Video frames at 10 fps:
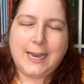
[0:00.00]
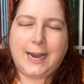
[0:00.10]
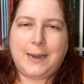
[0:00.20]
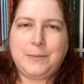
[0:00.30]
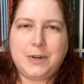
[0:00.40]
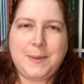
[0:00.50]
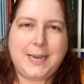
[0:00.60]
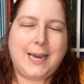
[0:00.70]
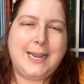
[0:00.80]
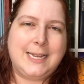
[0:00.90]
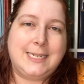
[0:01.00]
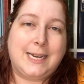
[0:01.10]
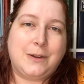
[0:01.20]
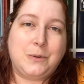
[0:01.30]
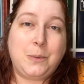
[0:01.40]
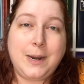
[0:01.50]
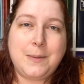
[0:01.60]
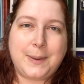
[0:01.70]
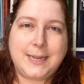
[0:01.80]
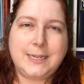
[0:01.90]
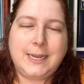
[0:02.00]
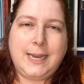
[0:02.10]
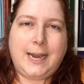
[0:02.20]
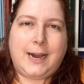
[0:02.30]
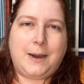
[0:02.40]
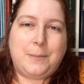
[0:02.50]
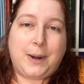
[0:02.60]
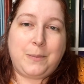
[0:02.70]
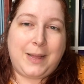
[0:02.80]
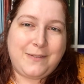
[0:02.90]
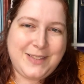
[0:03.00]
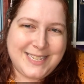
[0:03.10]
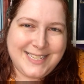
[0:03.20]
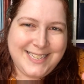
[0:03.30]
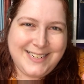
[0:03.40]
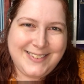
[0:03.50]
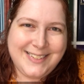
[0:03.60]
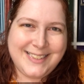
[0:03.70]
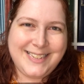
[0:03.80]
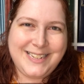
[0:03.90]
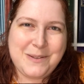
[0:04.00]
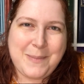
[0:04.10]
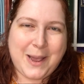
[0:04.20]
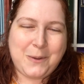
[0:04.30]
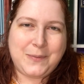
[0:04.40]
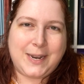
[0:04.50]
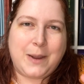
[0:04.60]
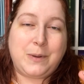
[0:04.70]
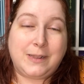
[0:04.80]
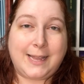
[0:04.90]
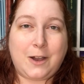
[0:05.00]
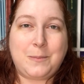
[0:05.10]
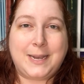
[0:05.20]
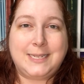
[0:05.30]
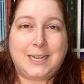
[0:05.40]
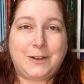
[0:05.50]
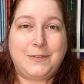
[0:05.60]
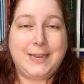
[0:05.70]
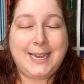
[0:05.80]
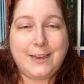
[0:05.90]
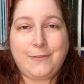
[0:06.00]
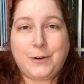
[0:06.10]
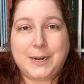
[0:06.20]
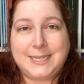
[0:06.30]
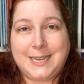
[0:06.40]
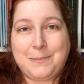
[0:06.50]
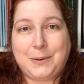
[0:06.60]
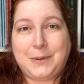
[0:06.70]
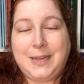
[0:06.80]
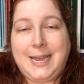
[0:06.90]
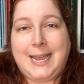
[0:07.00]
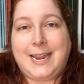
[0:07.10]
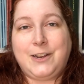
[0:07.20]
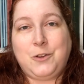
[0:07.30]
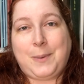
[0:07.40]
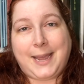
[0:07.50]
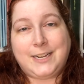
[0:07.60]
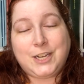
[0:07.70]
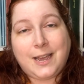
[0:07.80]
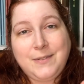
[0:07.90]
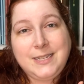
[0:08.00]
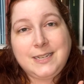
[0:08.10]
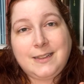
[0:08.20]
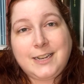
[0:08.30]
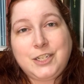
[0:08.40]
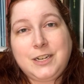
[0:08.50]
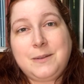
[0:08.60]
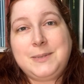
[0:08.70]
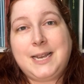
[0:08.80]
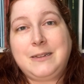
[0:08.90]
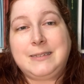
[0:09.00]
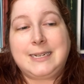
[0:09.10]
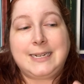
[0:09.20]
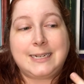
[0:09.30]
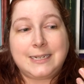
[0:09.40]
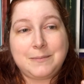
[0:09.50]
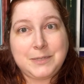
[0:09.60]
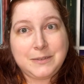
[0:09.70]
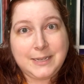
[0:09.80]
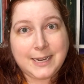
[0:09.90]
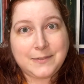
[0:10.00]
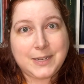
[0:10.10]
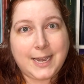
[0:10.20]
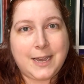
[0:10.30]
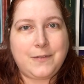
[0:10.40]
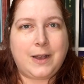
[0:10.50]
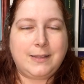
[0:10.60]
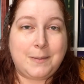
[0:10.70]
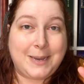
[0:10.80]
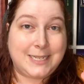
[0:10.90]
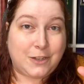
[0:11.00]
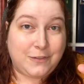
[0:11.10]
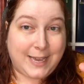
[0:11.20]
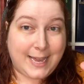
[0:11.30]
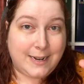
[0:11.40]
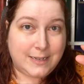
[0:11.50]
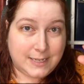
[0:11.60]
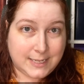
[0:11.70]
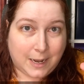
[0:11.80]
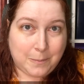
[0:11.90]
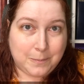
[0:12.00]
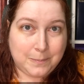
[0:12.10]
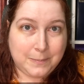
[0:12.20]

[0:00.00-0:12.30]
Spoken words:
I'm going to be cutting it down quite a bit, but I will have this little amount that I will allow myself. If, for example, a new Paige Evans collection comes out that I absolutely have to have, I'll let myself get some.